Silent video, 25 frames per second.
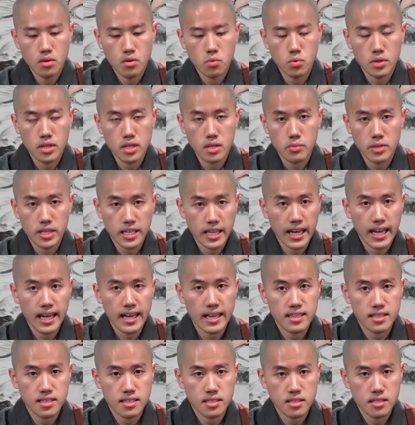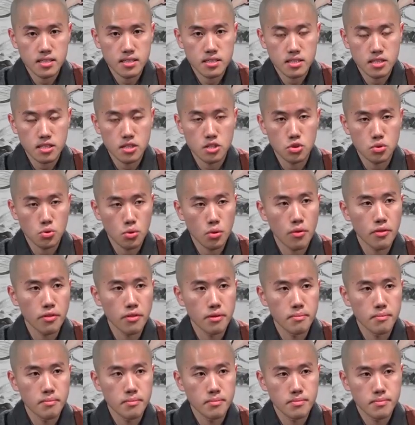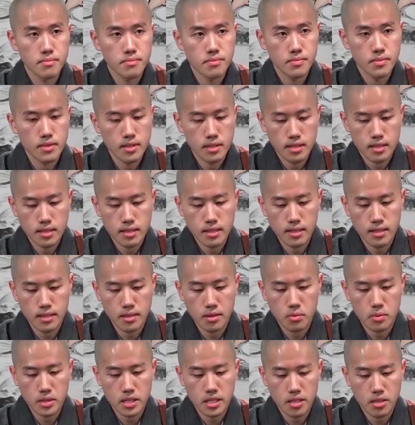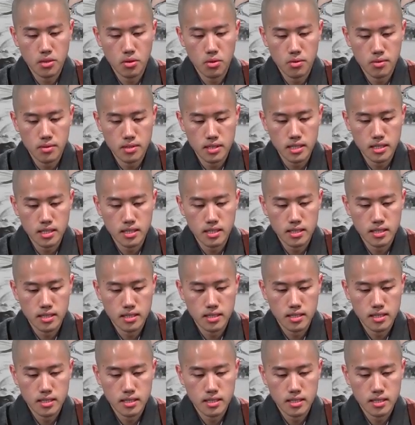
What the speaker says: we can't control them. We can only